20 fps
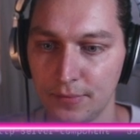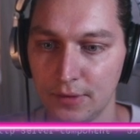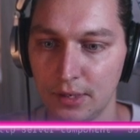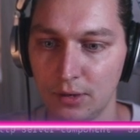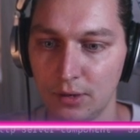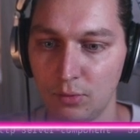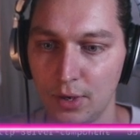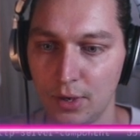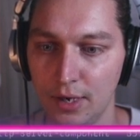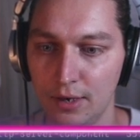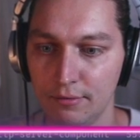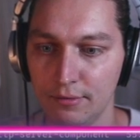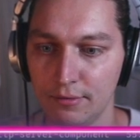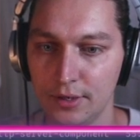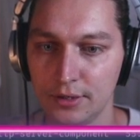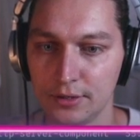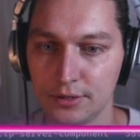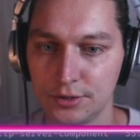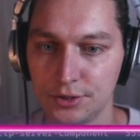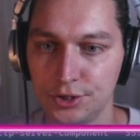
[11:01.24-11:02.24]
We have
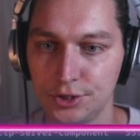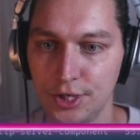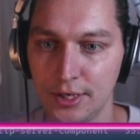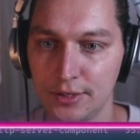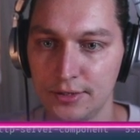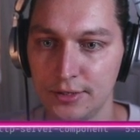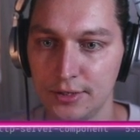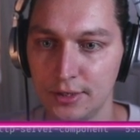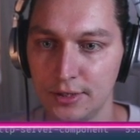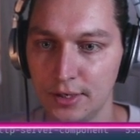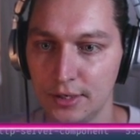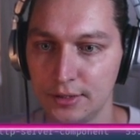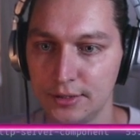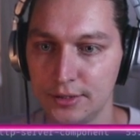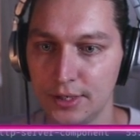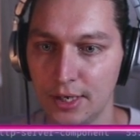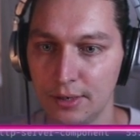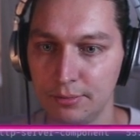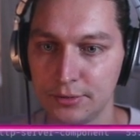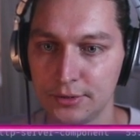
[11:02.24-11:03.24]
this Jetty
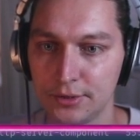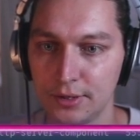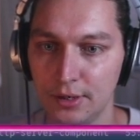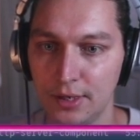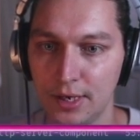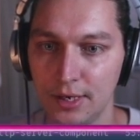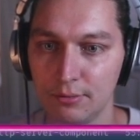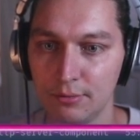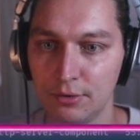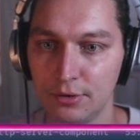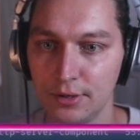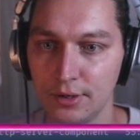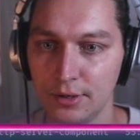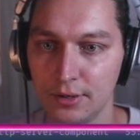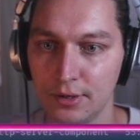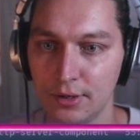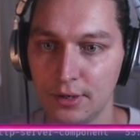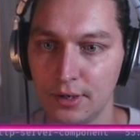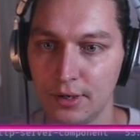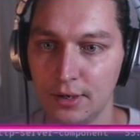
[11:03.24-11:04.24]
adapter library
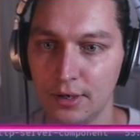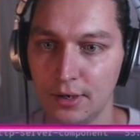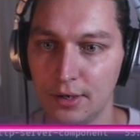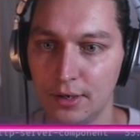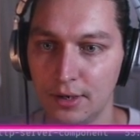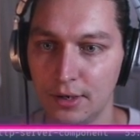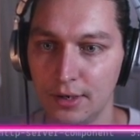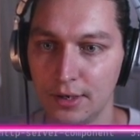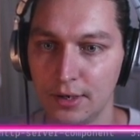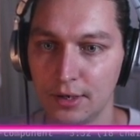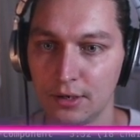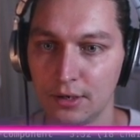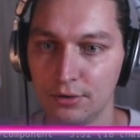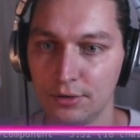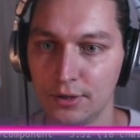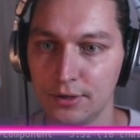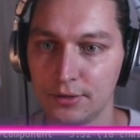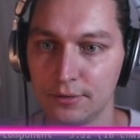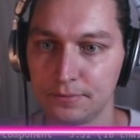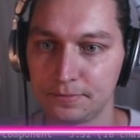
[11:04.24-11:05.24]

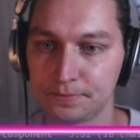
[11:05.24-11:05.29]
included,